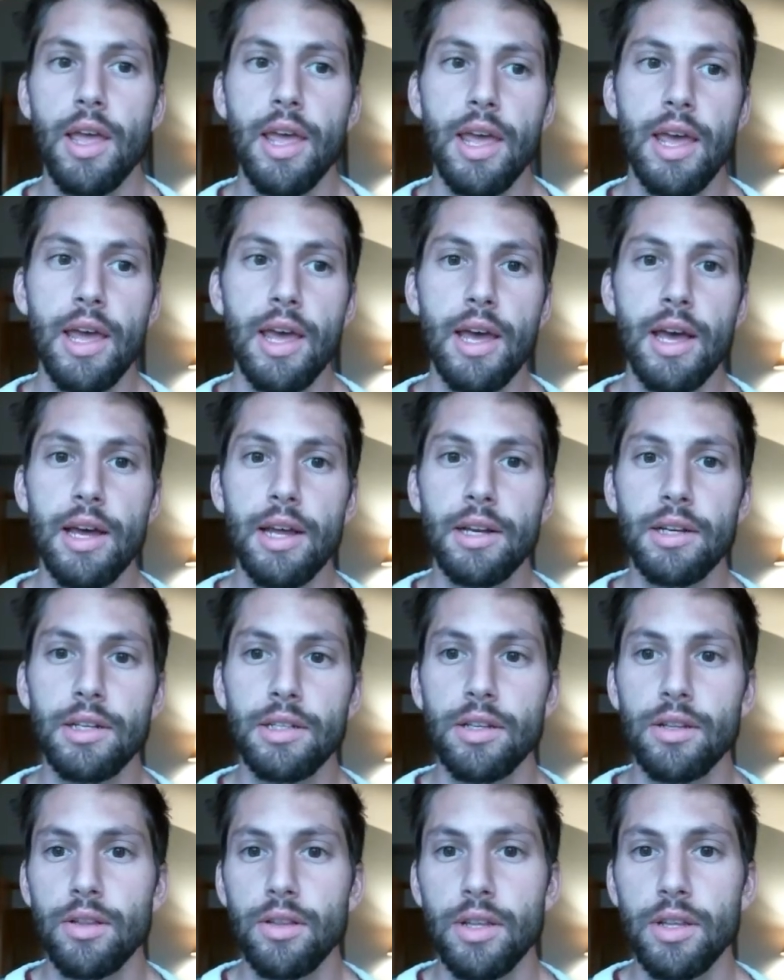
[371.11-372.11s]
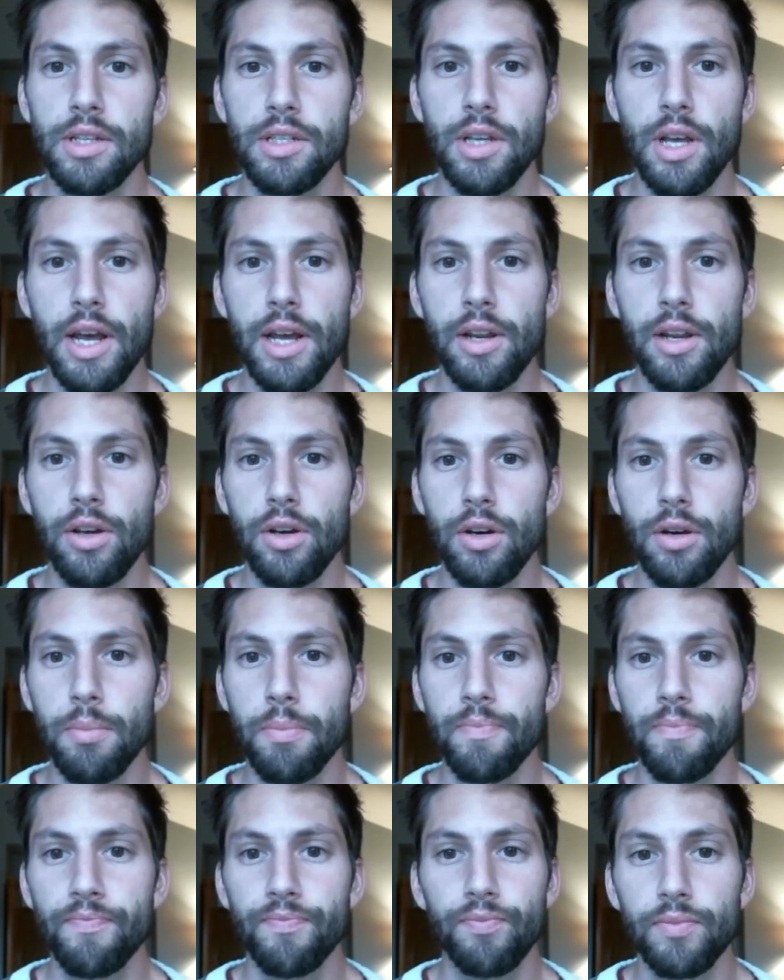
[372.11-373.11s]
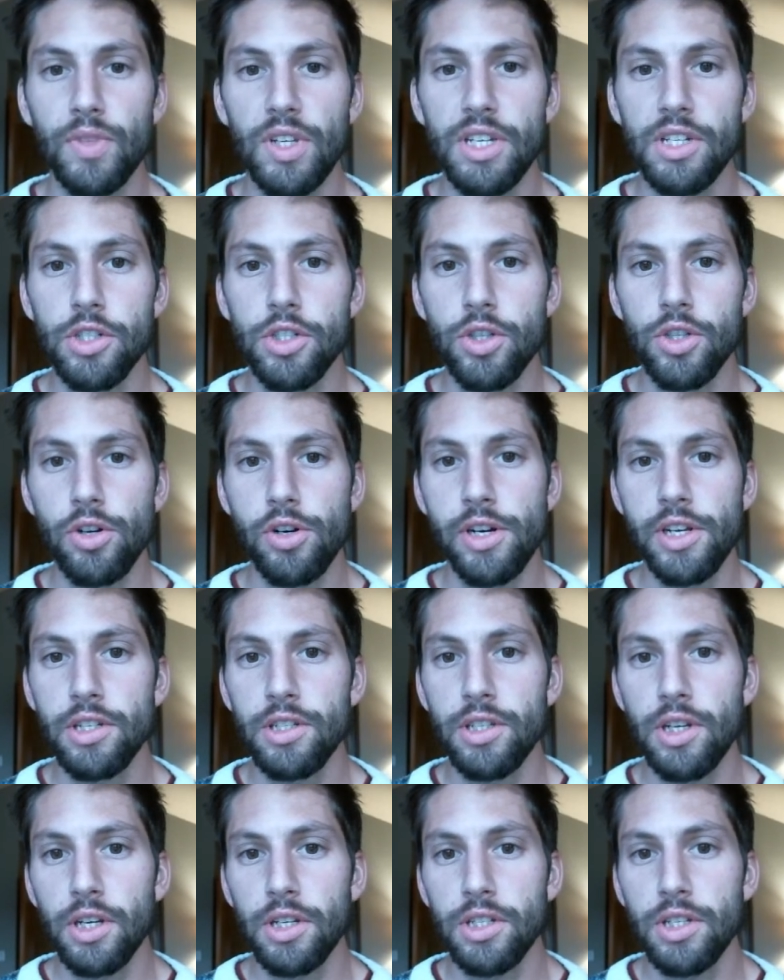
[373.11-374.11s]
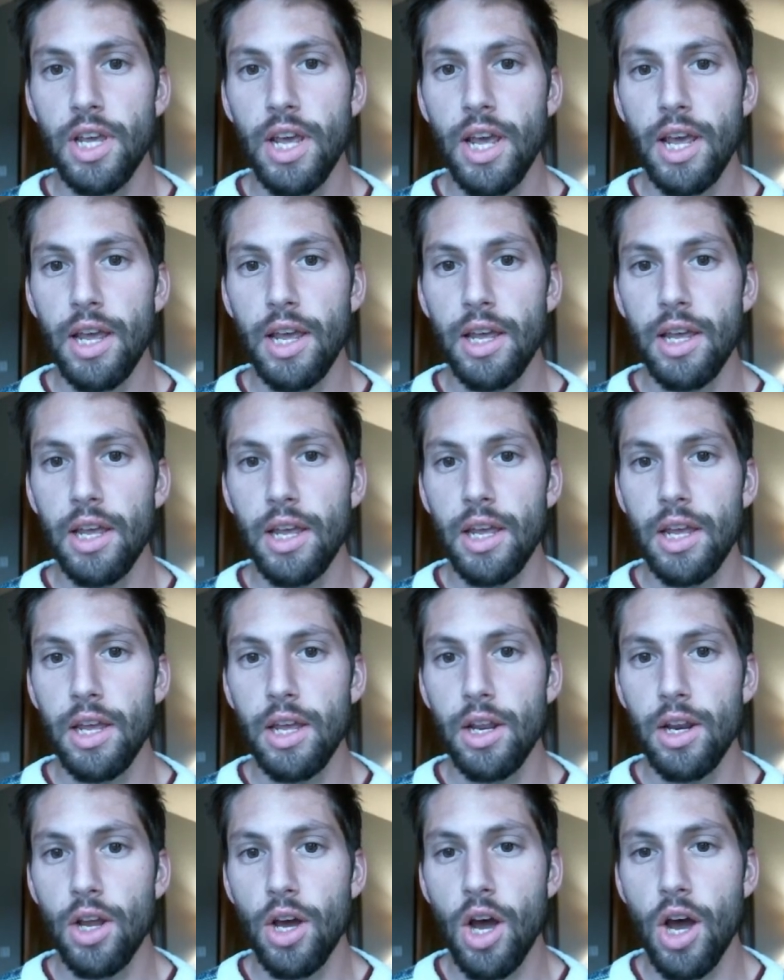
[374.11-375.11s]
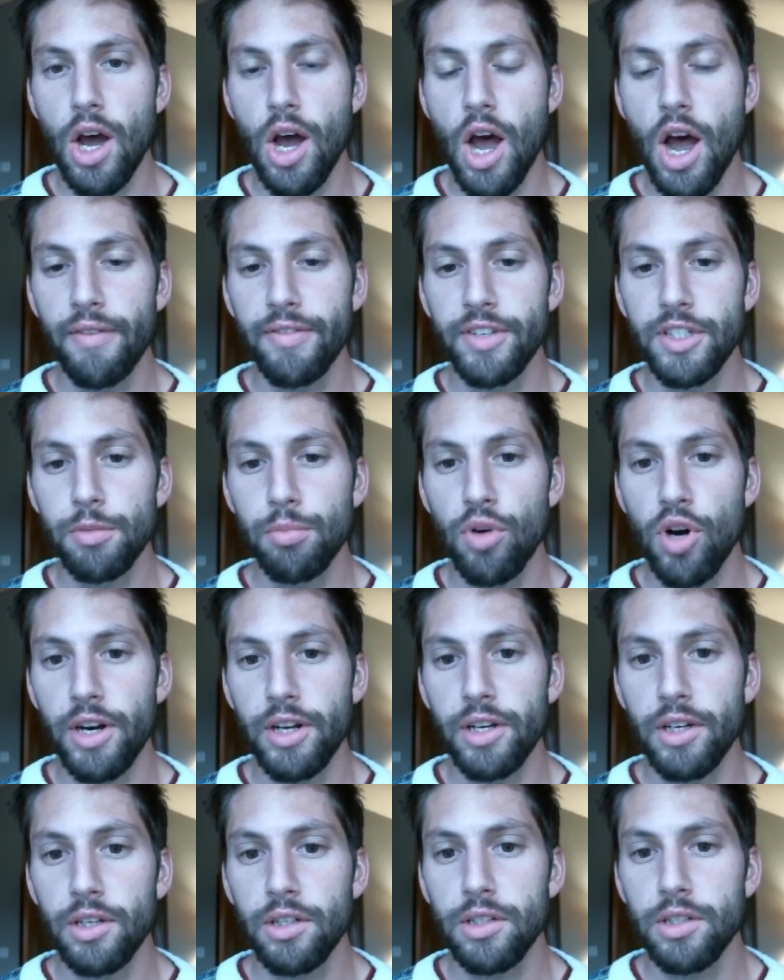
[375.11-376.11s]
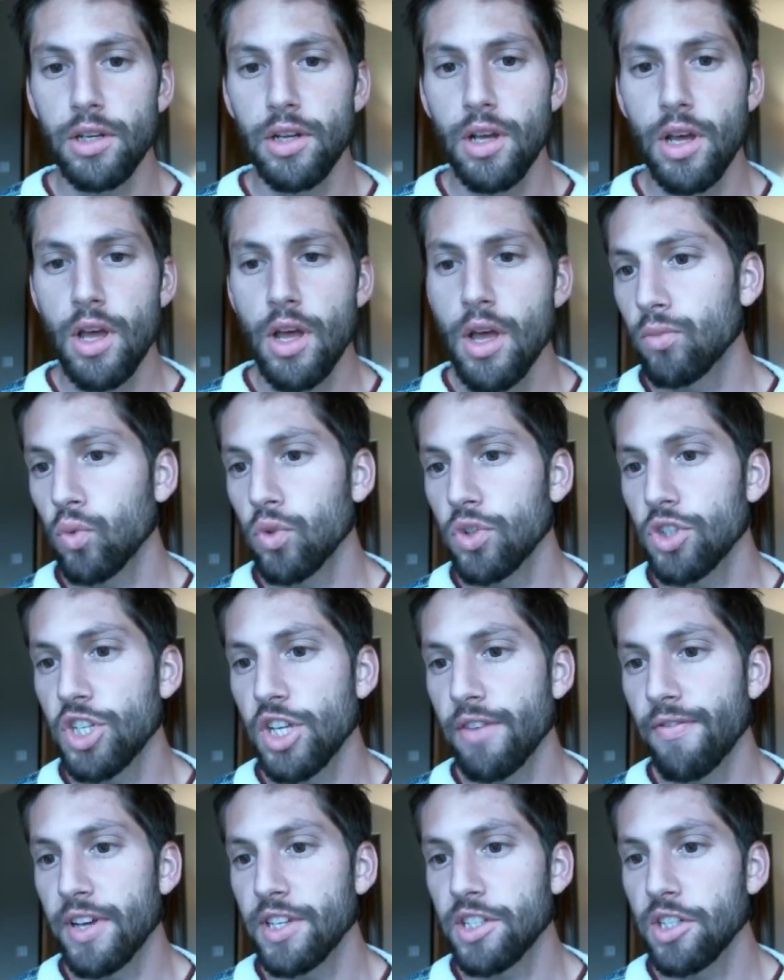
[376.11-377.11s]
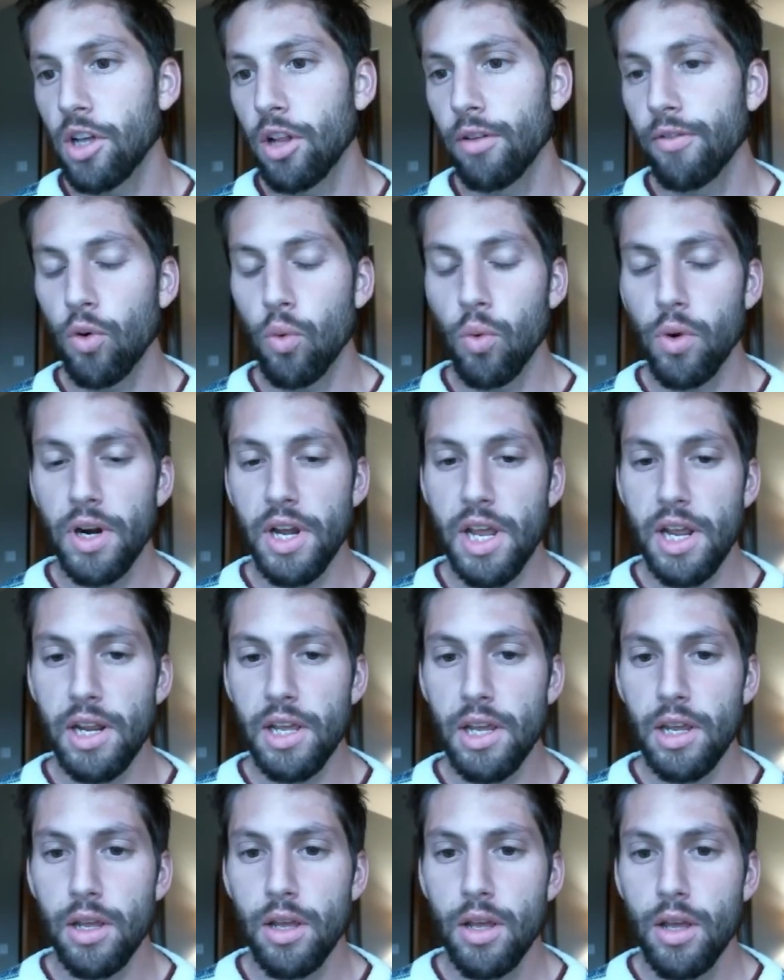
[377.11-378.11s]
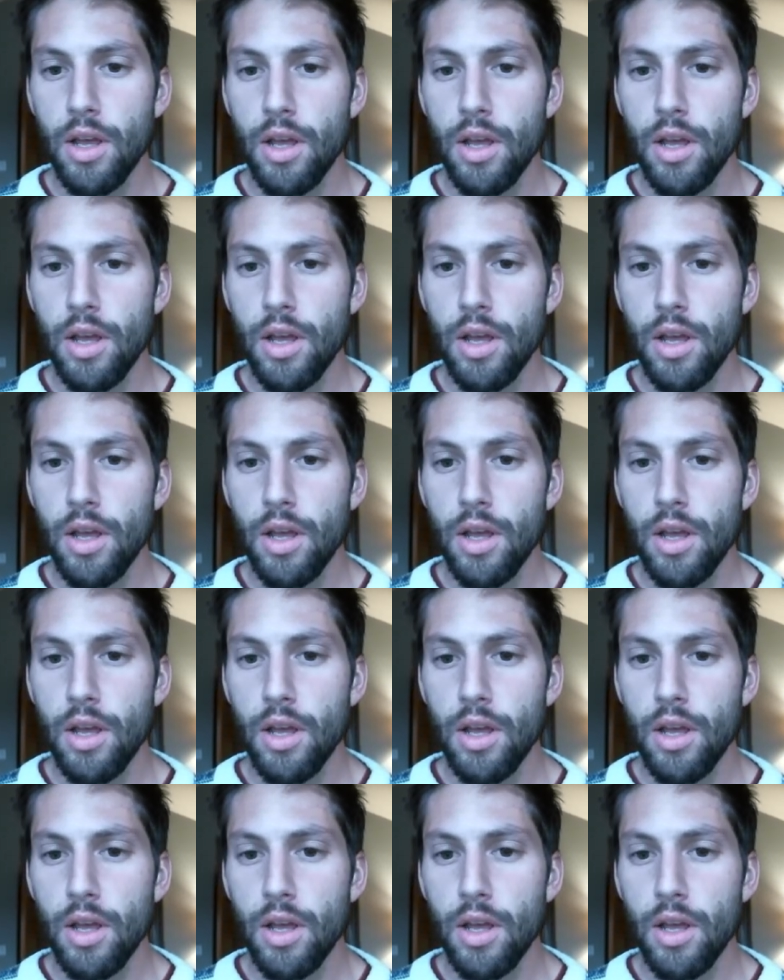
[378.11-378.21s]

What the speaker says: And this item, it's 36K in office products. We'll see if I sell it for 180.